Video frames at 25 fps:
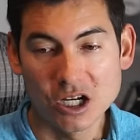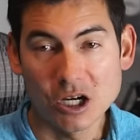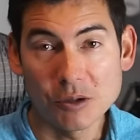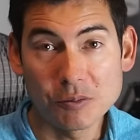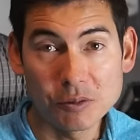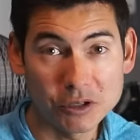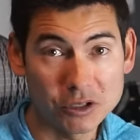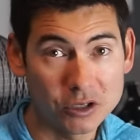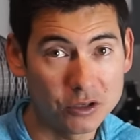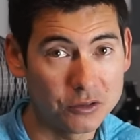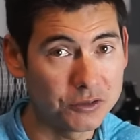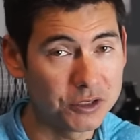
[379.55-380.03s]

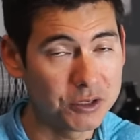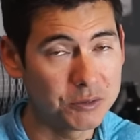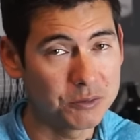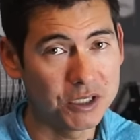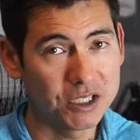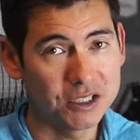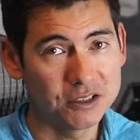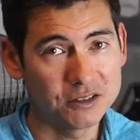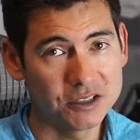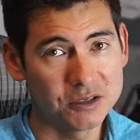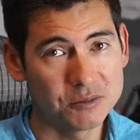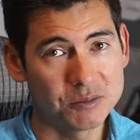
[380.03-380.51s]
only
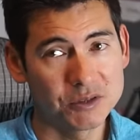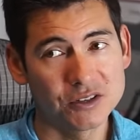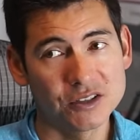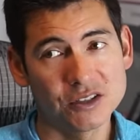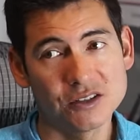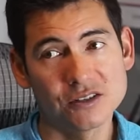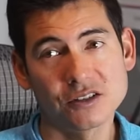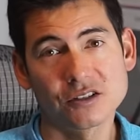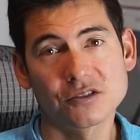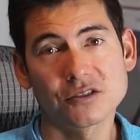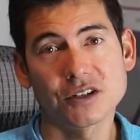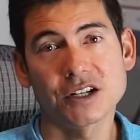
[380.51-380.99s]
mainly, but
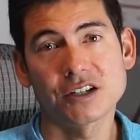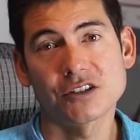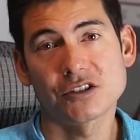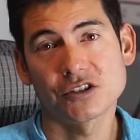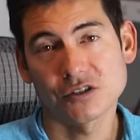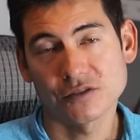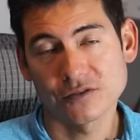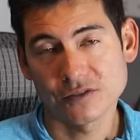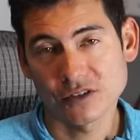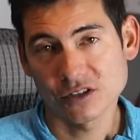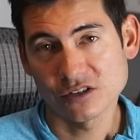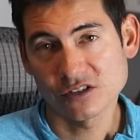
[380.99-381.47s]
then the Grand
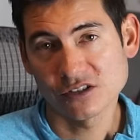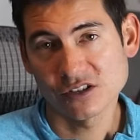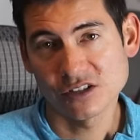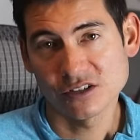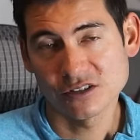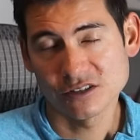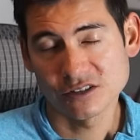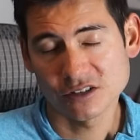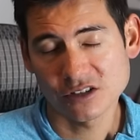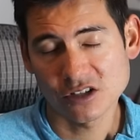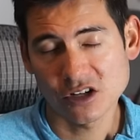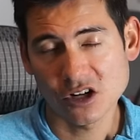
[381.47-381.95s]
Traverse
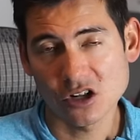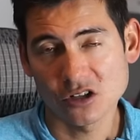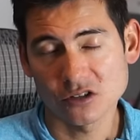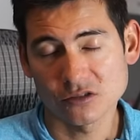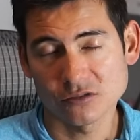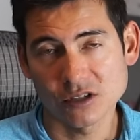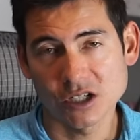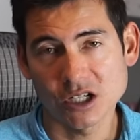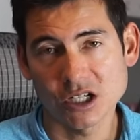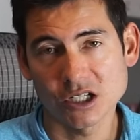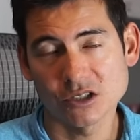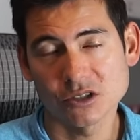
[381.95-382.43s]
here in
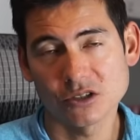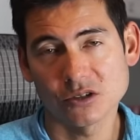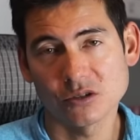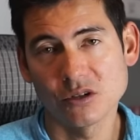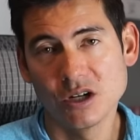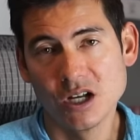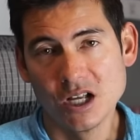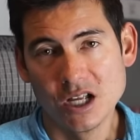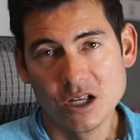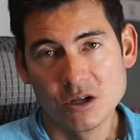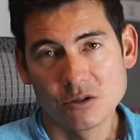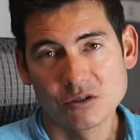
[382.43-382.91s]

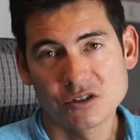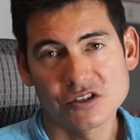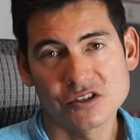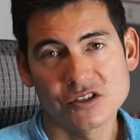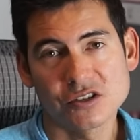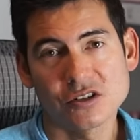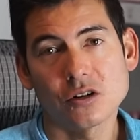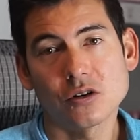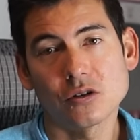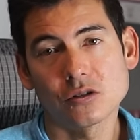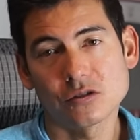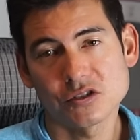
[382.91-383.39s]
Colorado, which is
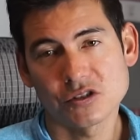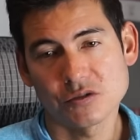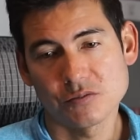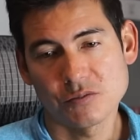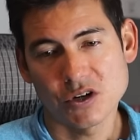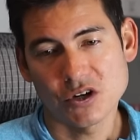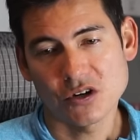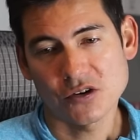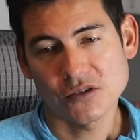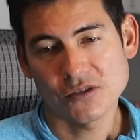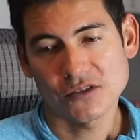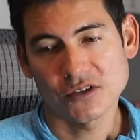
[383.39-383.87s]
an ultra
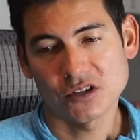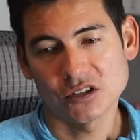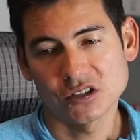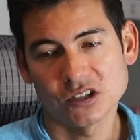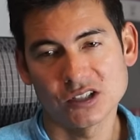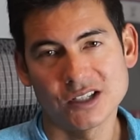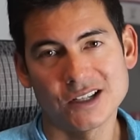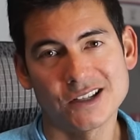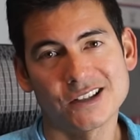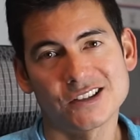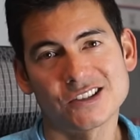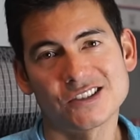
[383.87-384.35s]

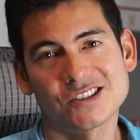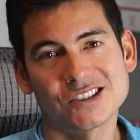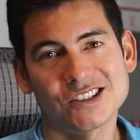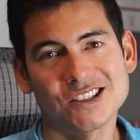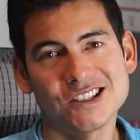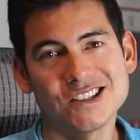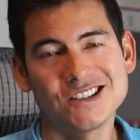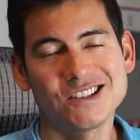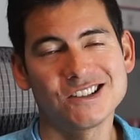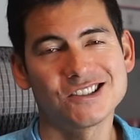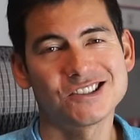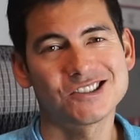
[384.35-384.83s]
marathon length
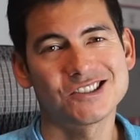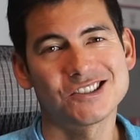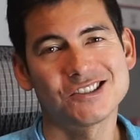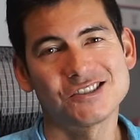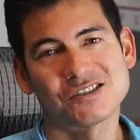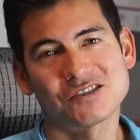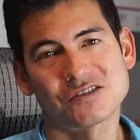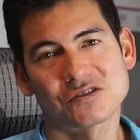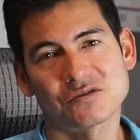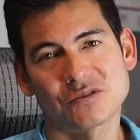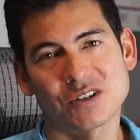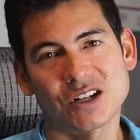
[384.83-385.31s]
ski
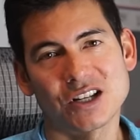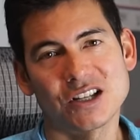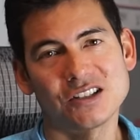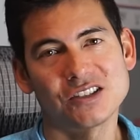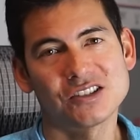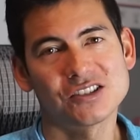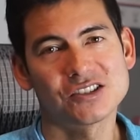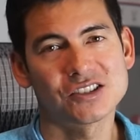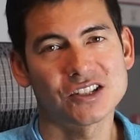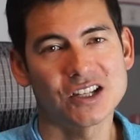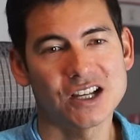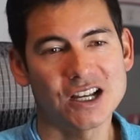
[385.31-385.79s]
distance
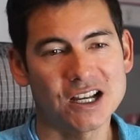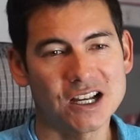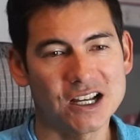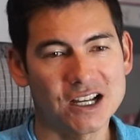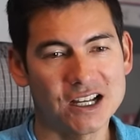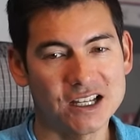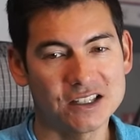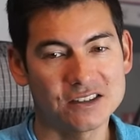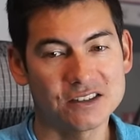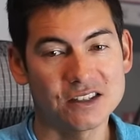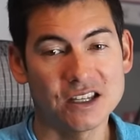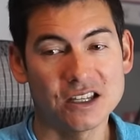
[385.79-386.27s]
race
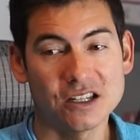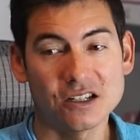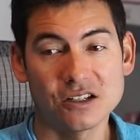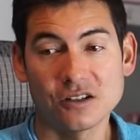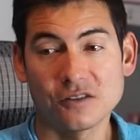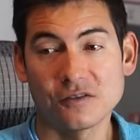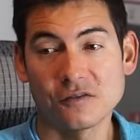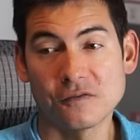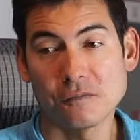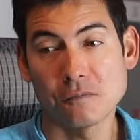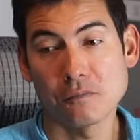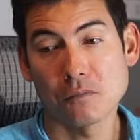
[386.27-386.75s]
at the end
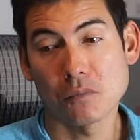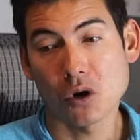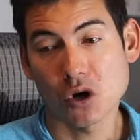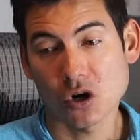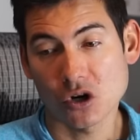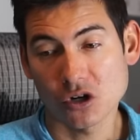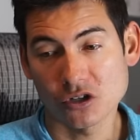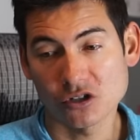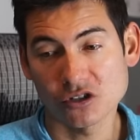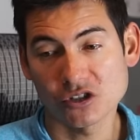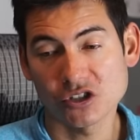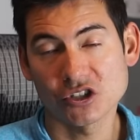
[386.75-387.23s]
of
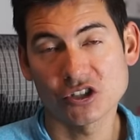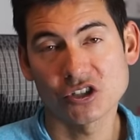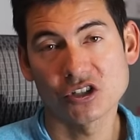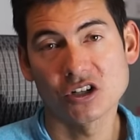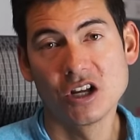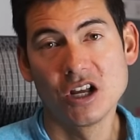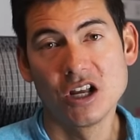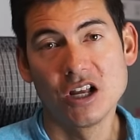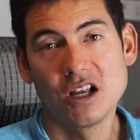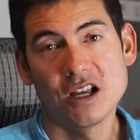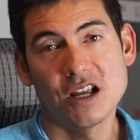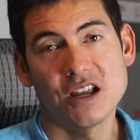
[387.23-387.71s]
March.
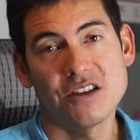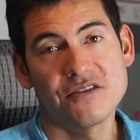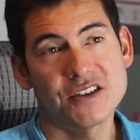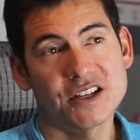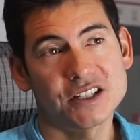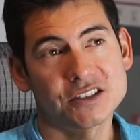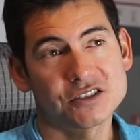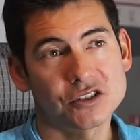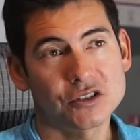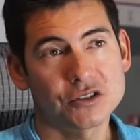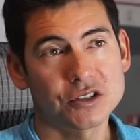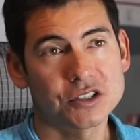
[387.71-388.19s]
And
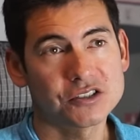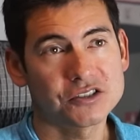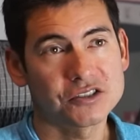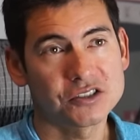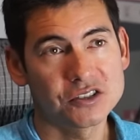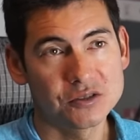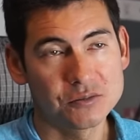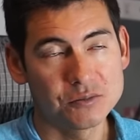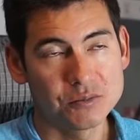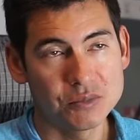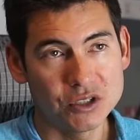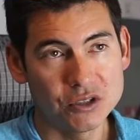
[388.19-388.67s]
that's
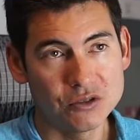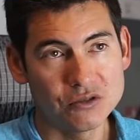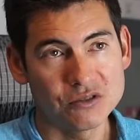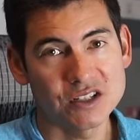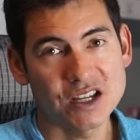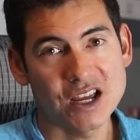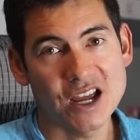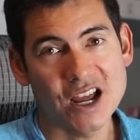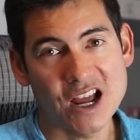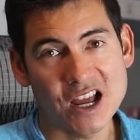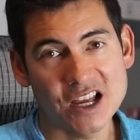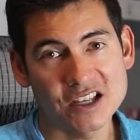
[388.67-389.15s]
Crested Butte
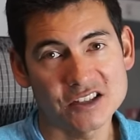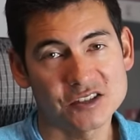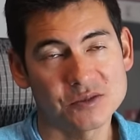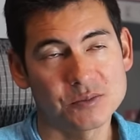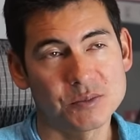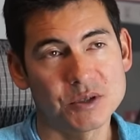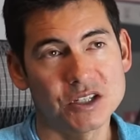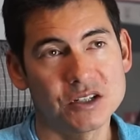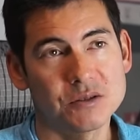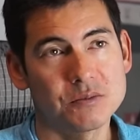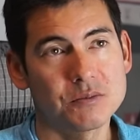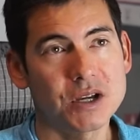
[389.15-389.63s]
to
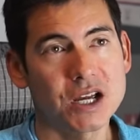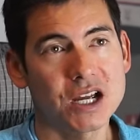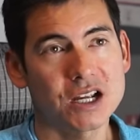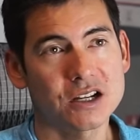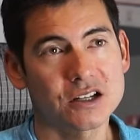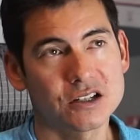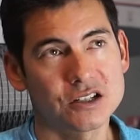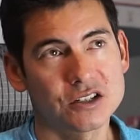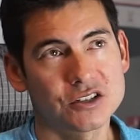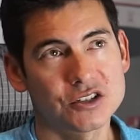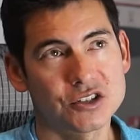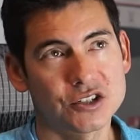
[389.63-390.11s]
Aspen,
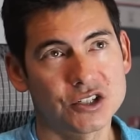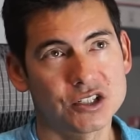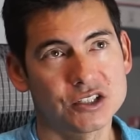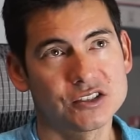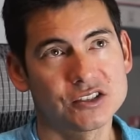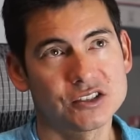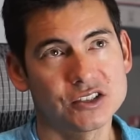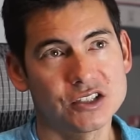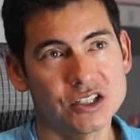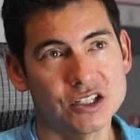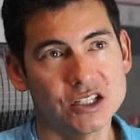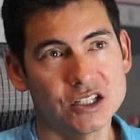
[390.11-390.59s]
backcountry
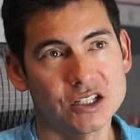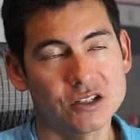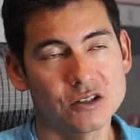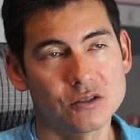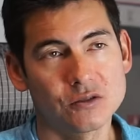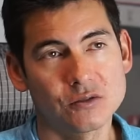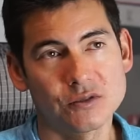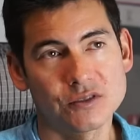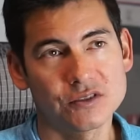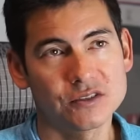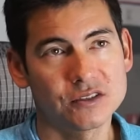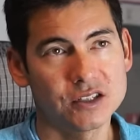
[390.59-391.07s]

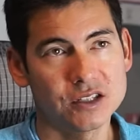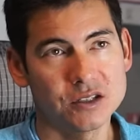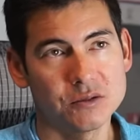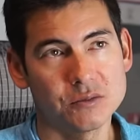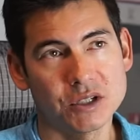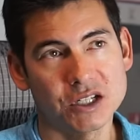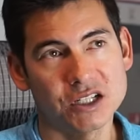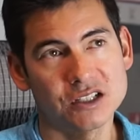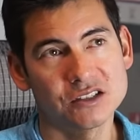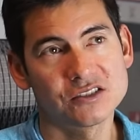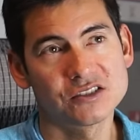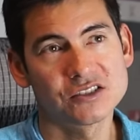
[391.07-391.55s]
skiing with
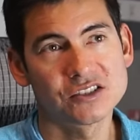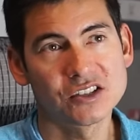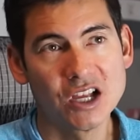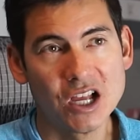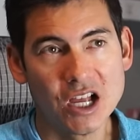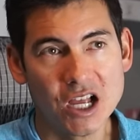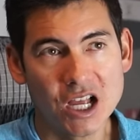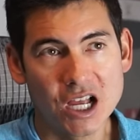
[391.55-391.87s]
teammates.